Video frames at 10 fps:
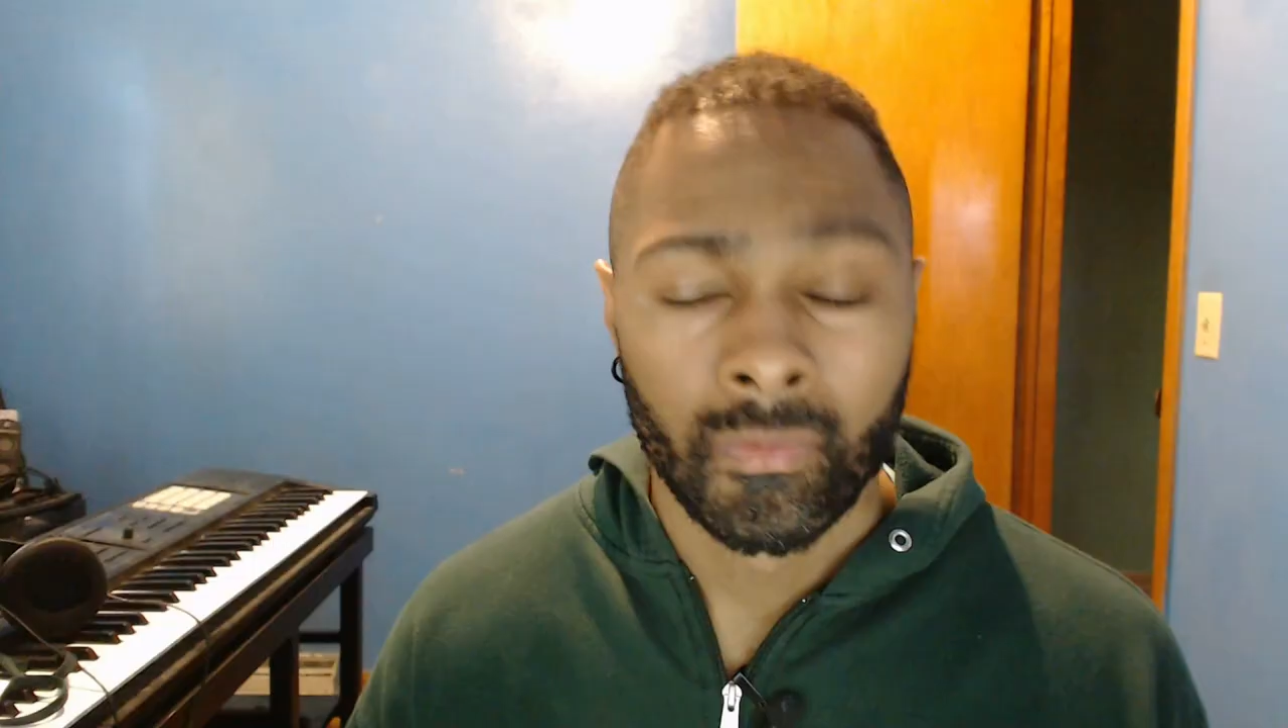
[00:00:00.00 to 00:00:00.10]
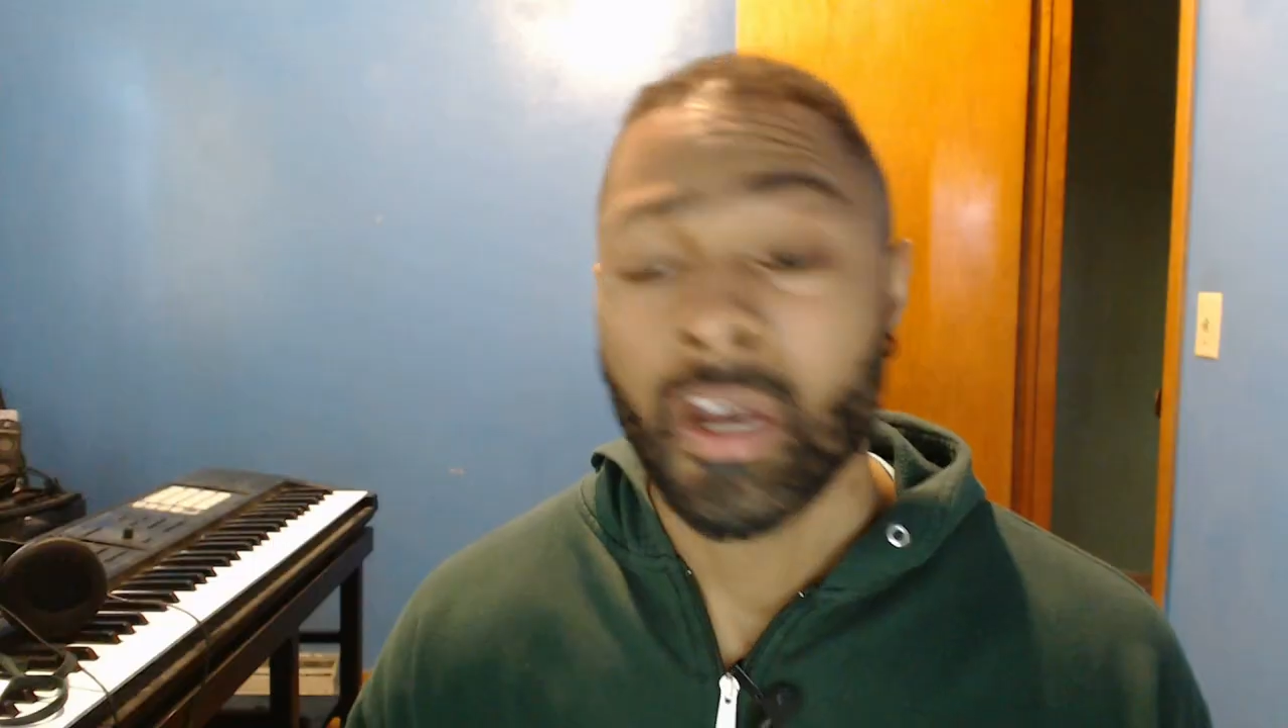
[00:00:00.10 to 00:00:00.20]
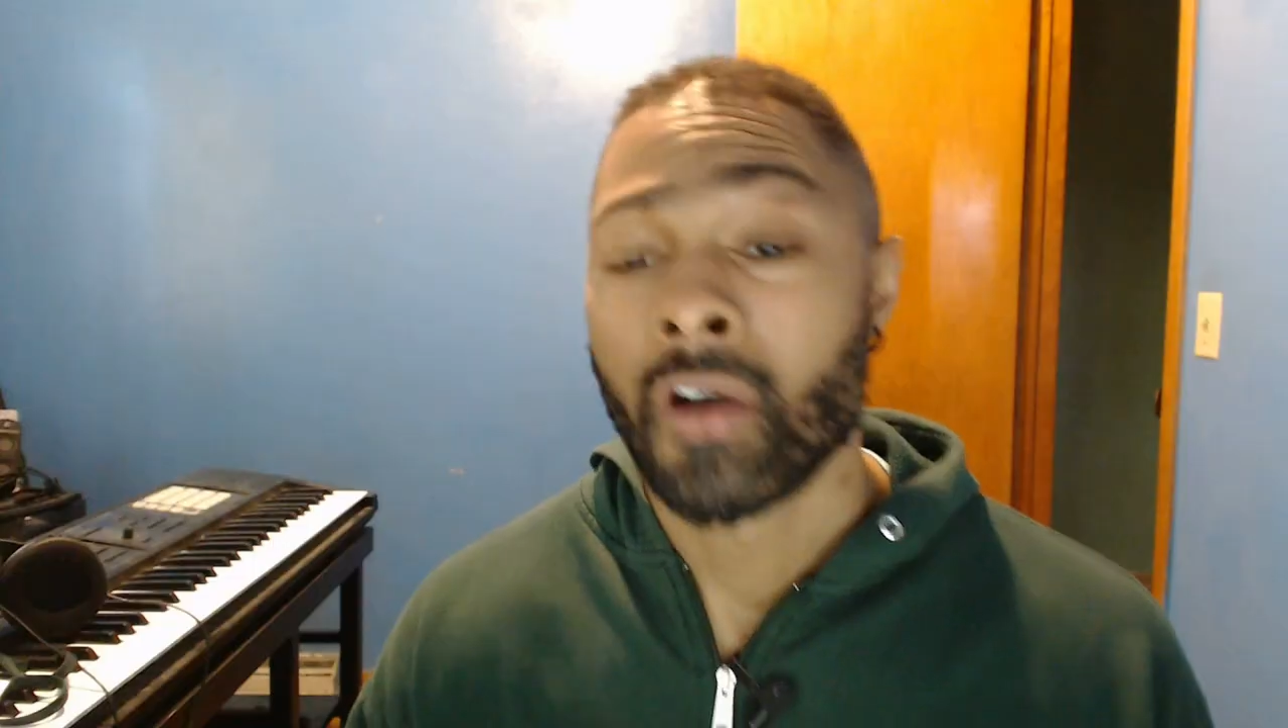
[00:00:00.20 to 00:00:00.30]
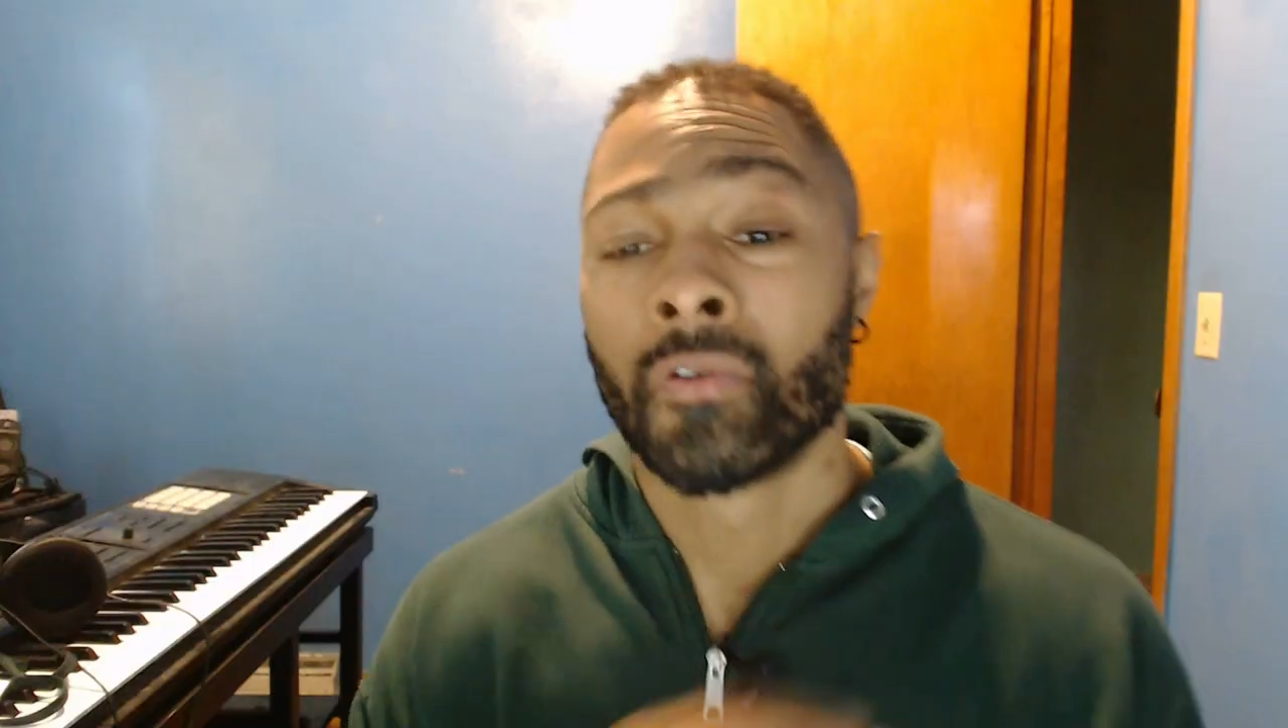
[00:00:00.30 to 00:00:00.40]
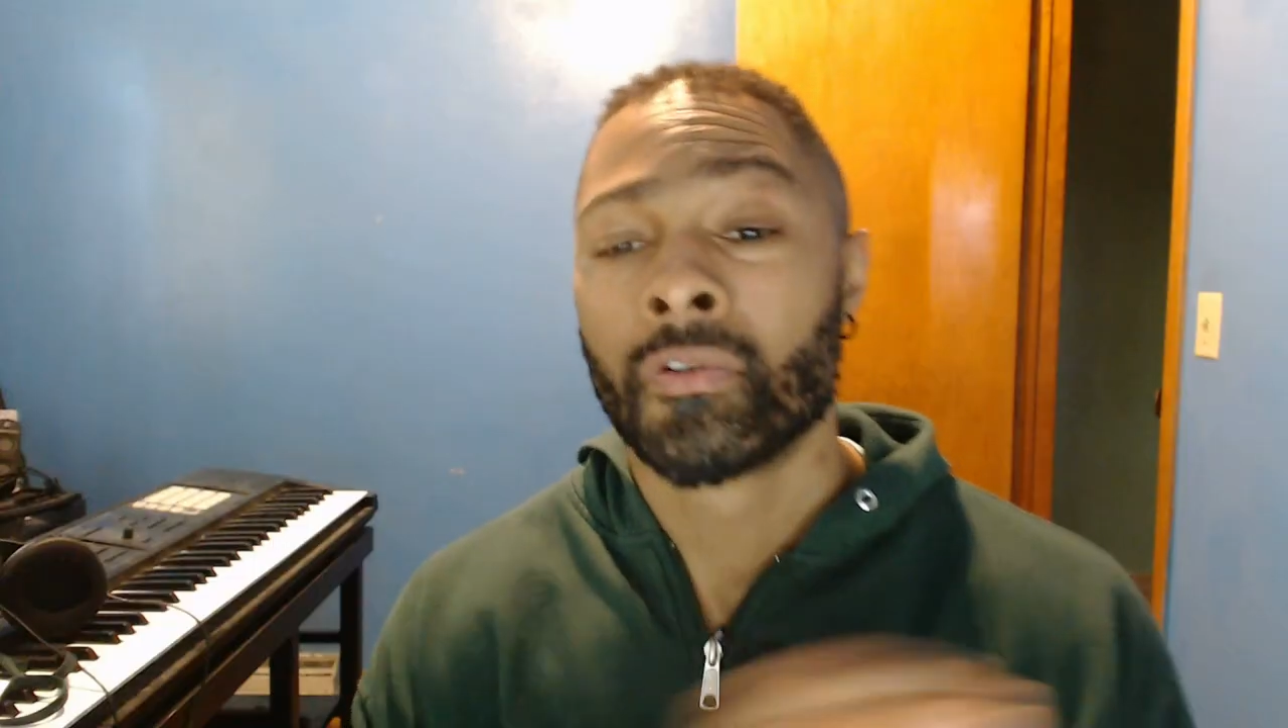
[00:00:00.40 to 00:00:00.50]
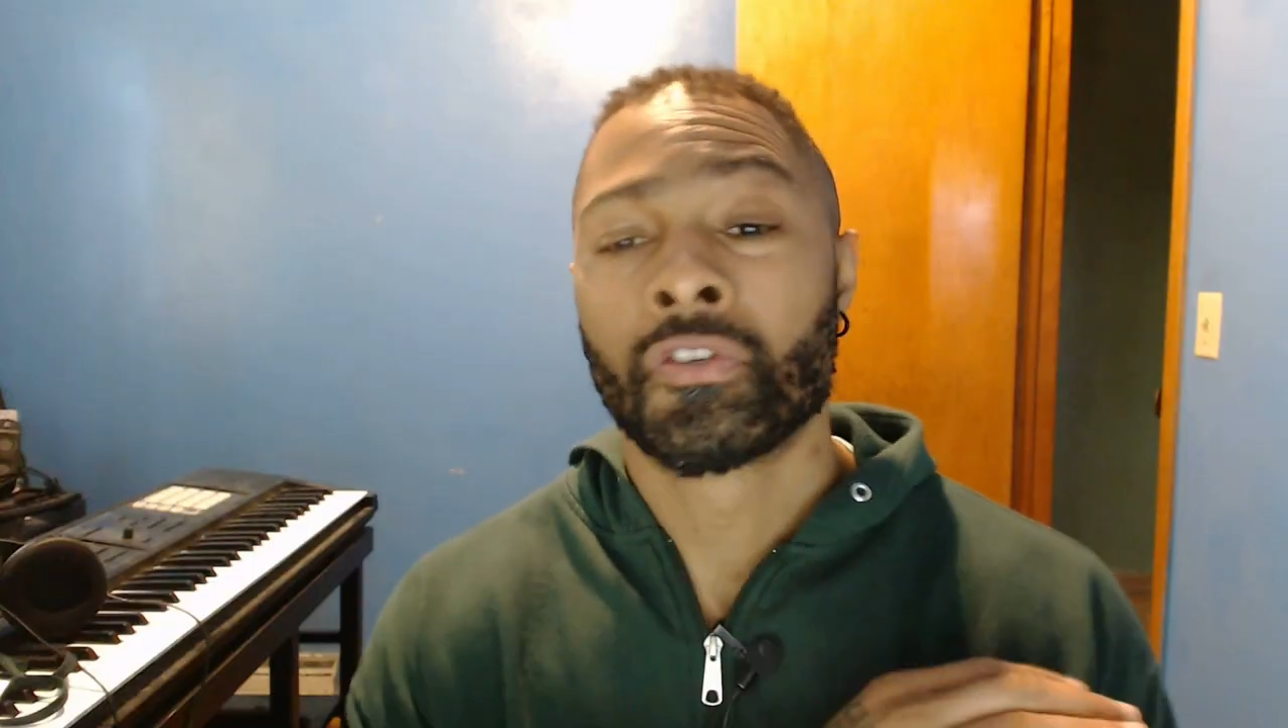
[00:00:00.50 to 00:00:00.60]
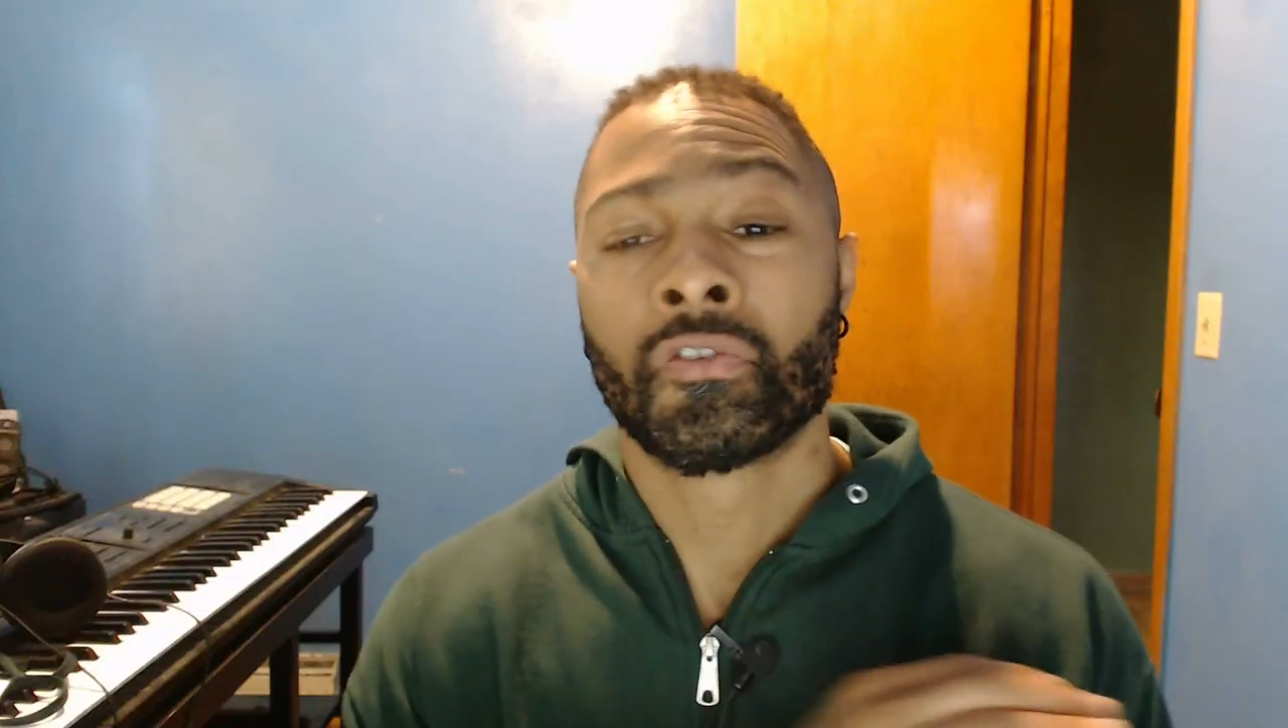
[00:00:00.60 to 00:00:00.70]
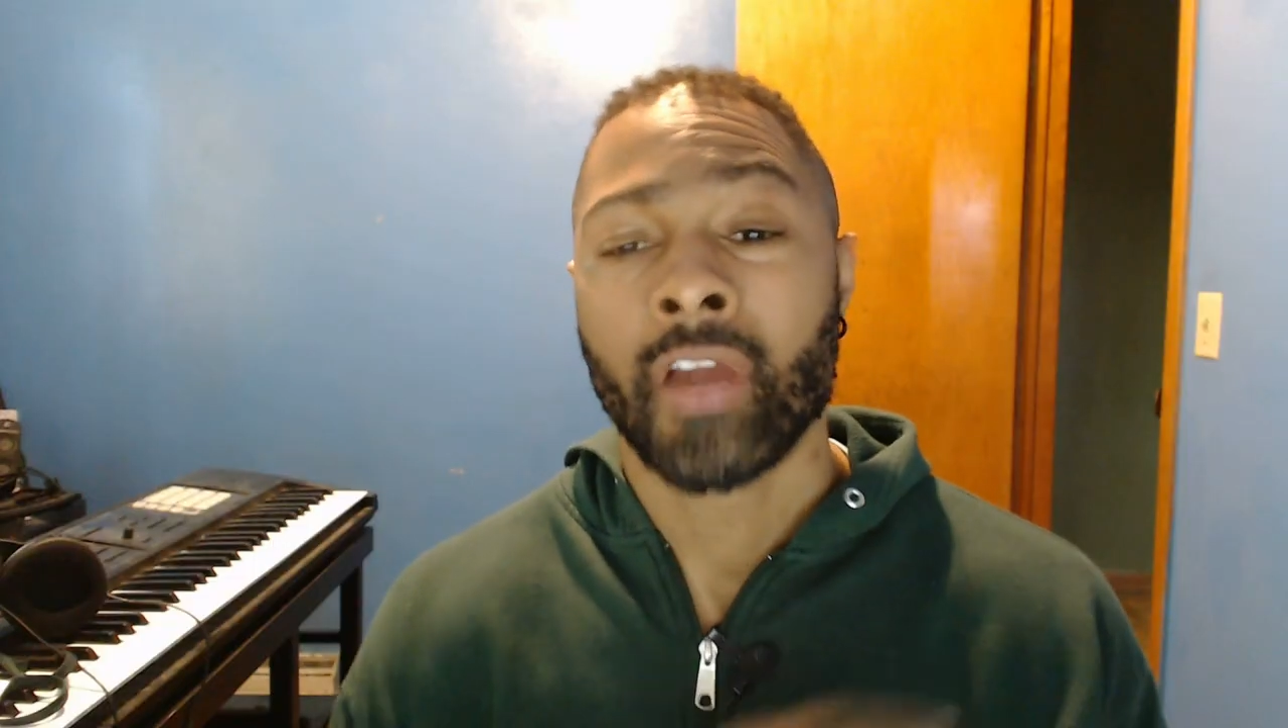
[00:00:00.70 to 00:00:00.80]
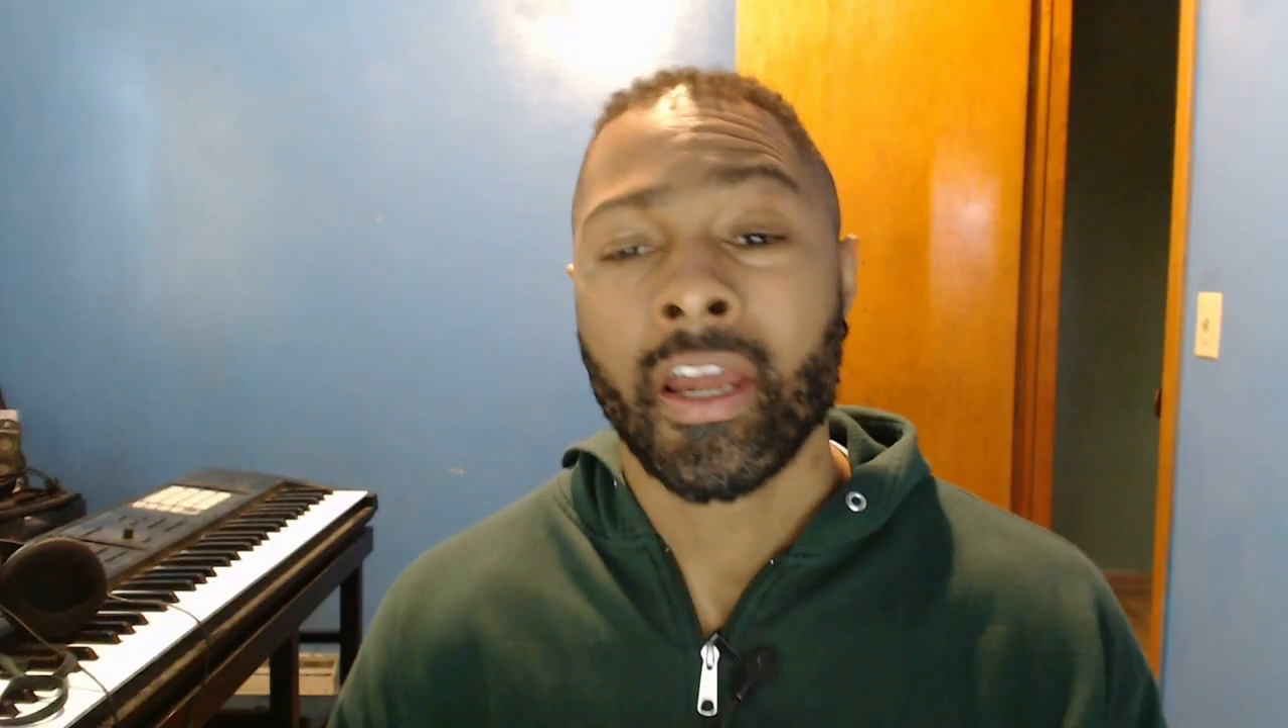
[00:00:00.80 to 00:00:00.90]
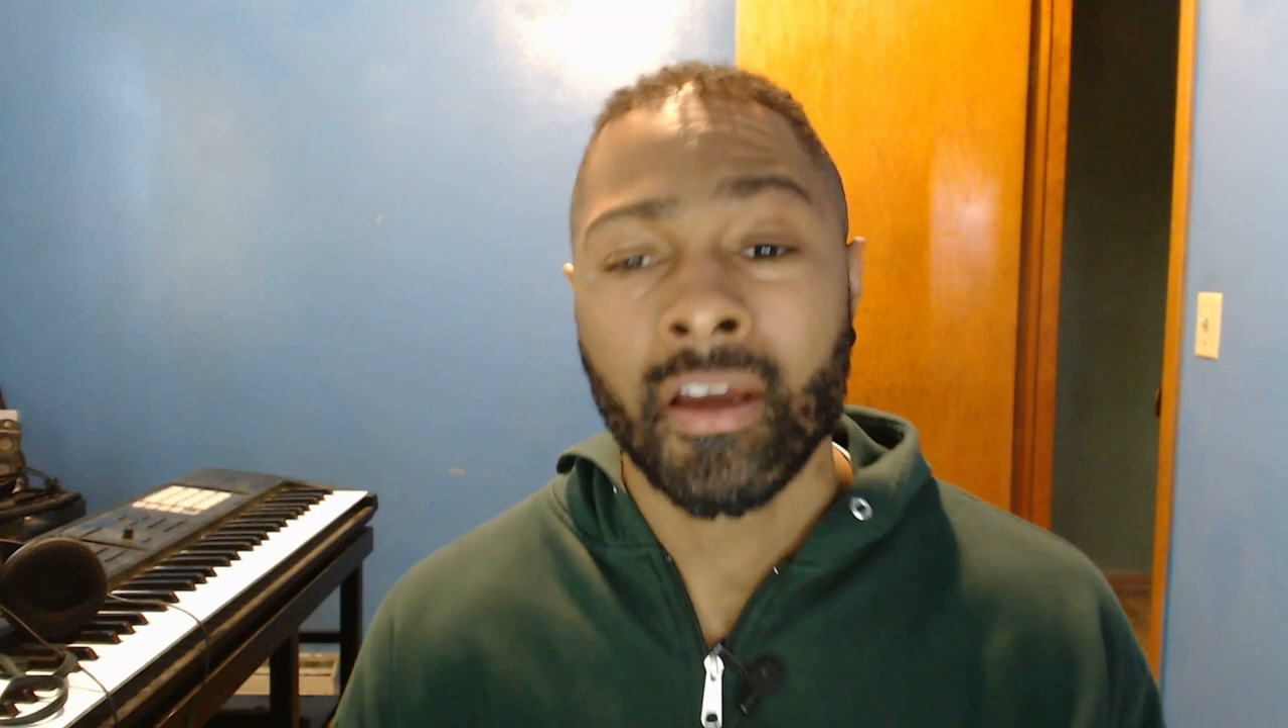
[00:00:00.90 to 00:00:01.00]
Yo,
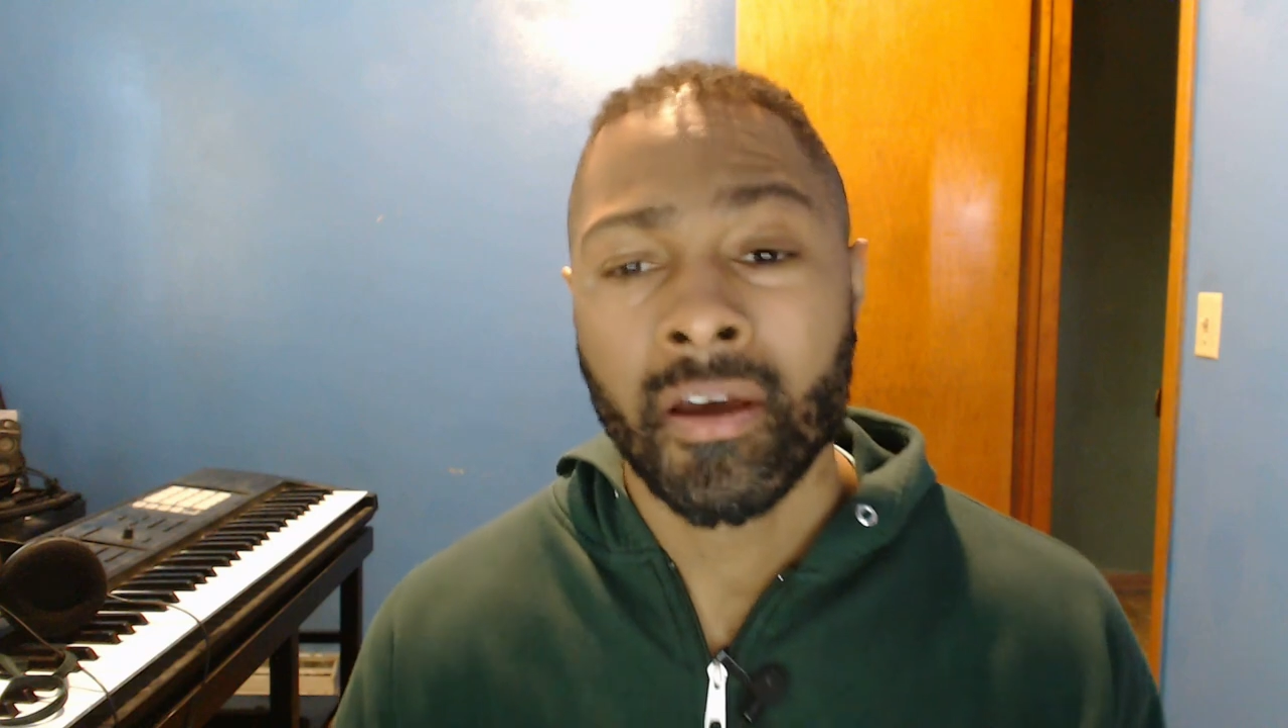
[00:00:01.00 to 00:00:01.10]
straight